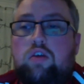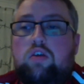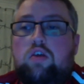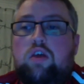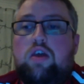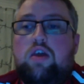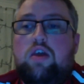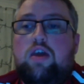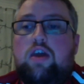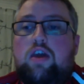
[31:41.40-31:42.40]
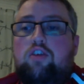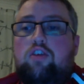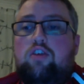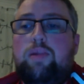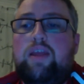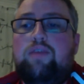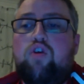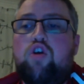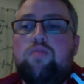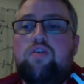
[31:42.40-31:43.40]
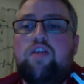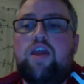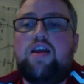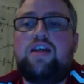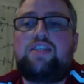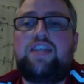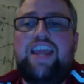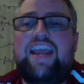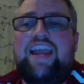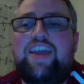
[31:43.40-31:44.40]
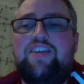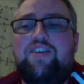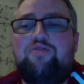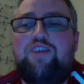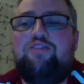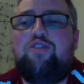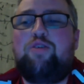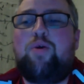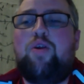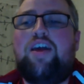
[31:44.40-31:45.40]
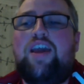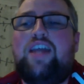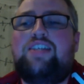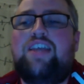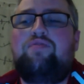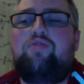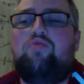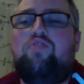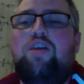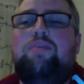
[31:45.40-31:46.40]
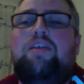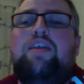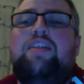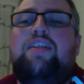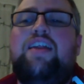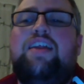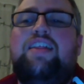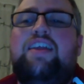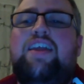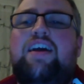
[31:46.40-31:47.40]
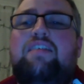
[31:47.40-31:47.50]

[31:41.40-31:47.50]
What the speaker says: Do you believe Conor McGregor is an alien rounding up all our heads to give to reptilian daddy Dana?